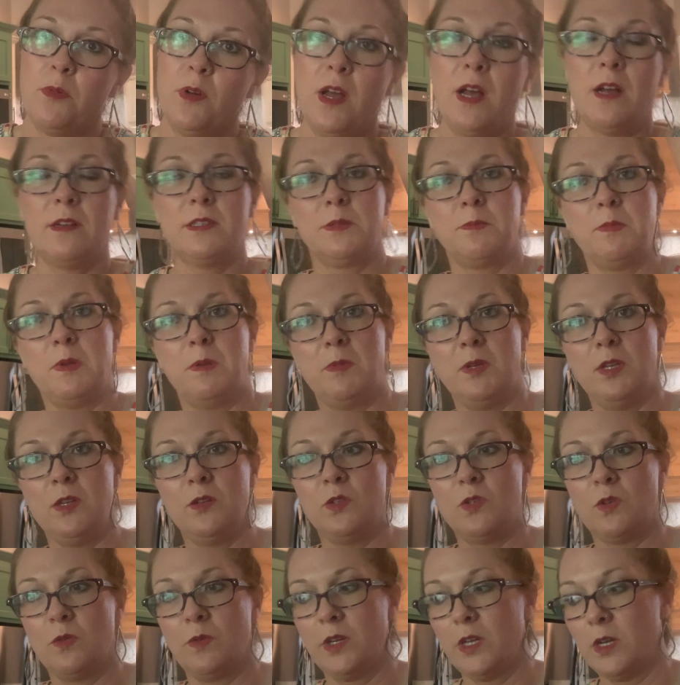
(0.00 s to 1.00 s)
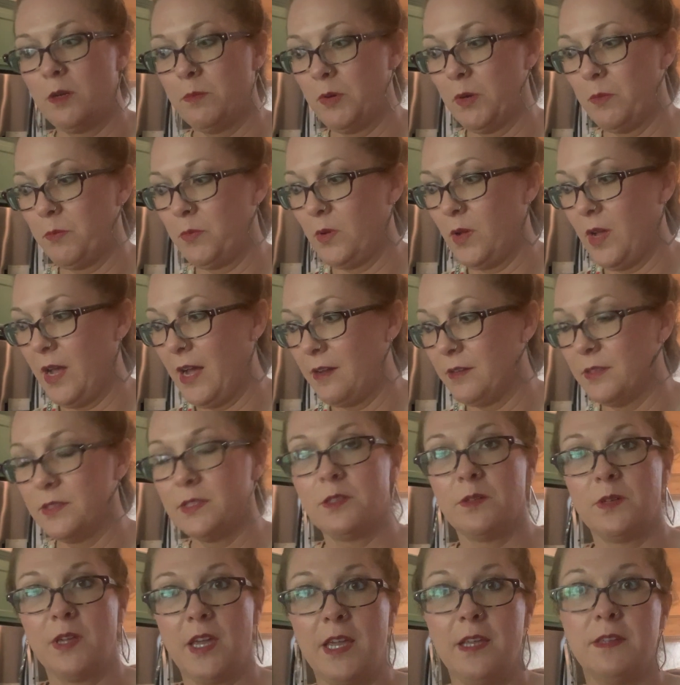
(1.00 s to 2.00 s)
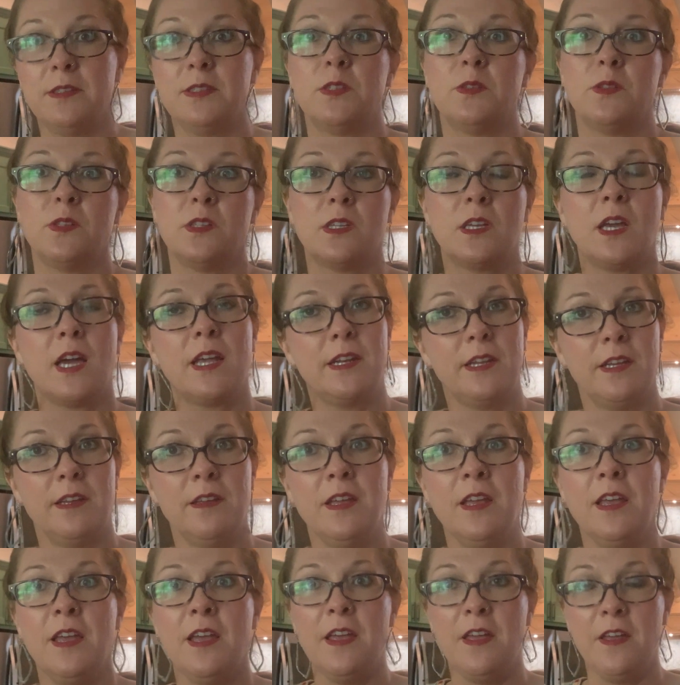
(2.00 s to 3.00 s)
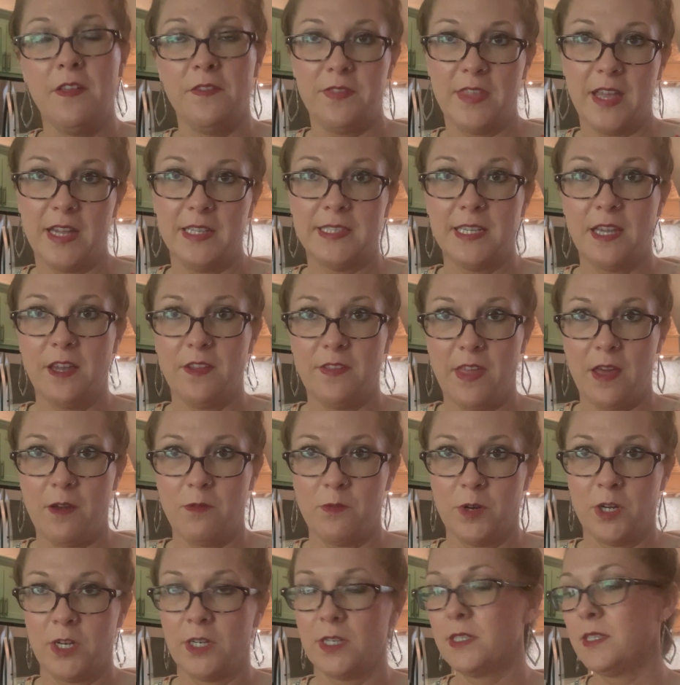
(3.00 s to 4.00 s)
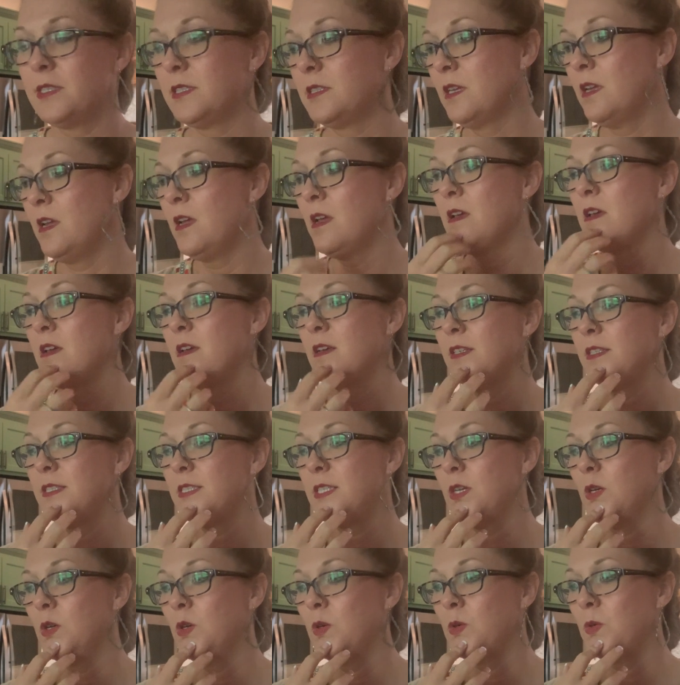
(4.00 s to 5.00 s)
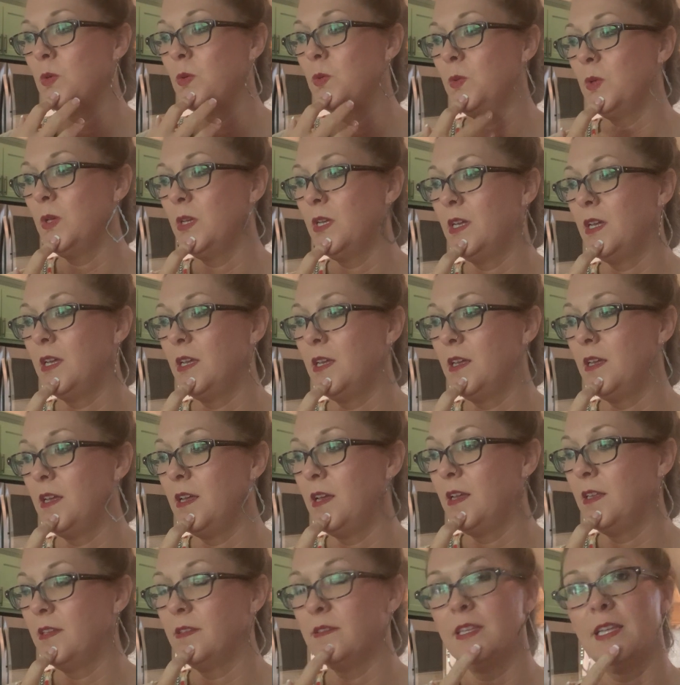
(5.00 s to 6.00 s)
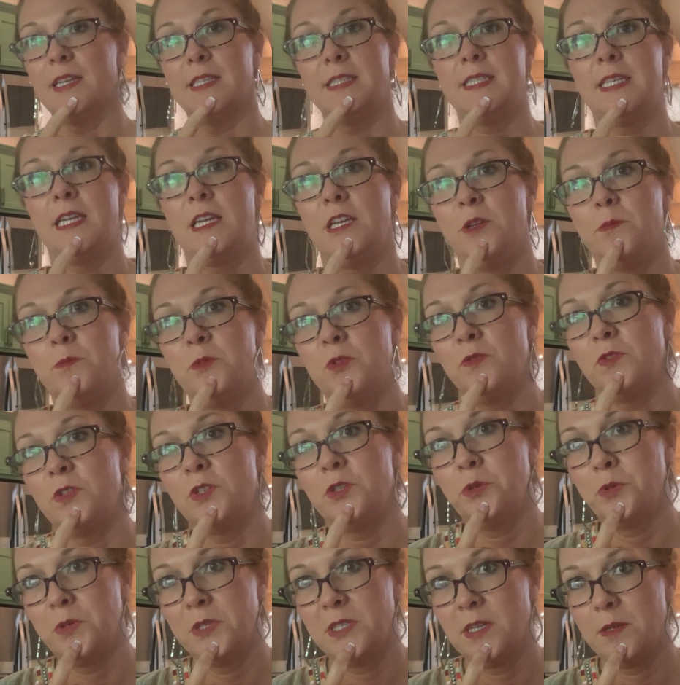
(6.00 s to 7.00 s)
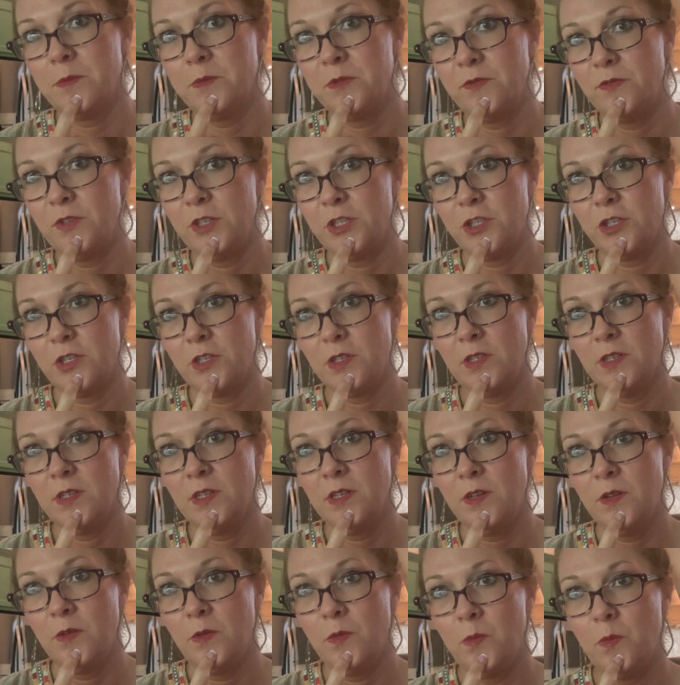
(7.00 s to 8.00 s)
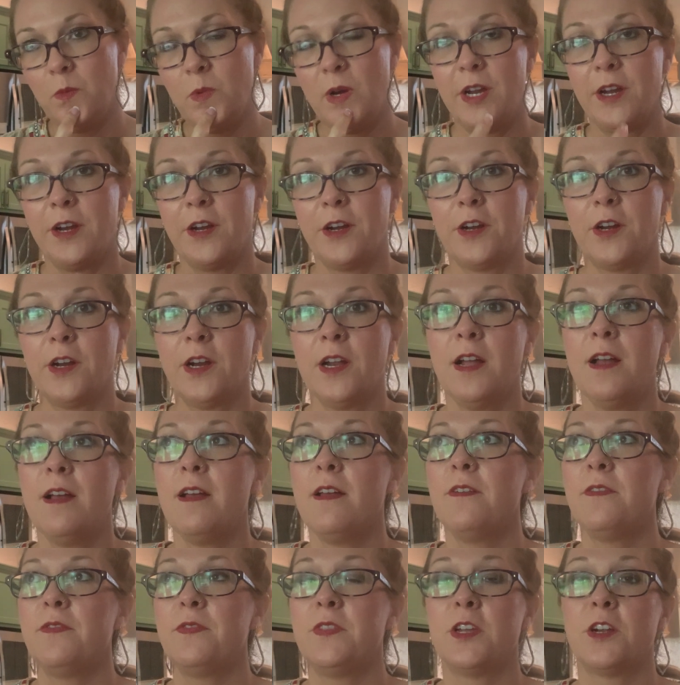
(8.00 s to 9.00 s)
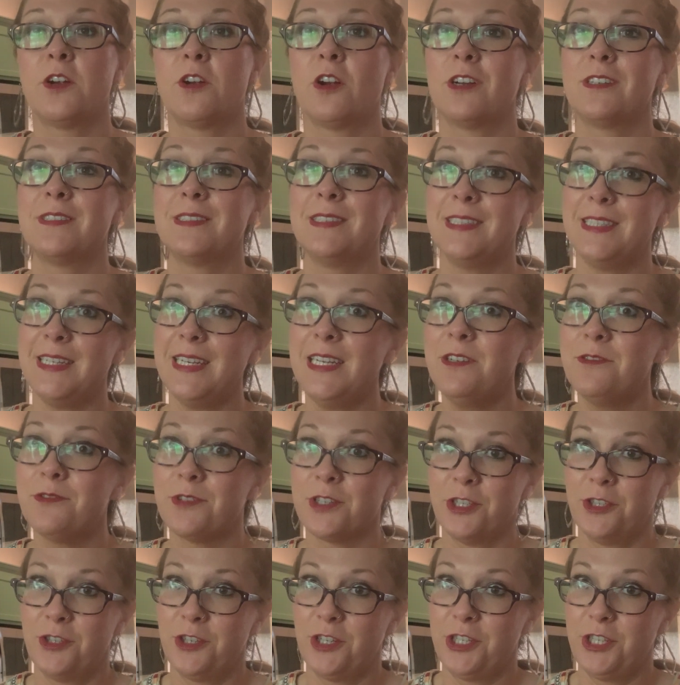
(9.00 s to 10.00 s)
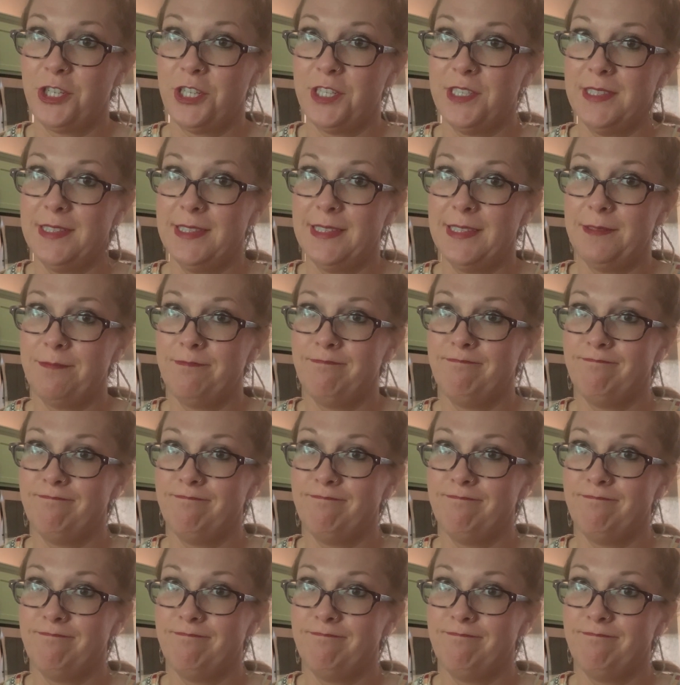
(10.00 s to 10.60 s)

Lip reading: house, maybe you don't get a purple house, okay? So that's how that works. So let's say you move into a subdivision where there are deed restrictions,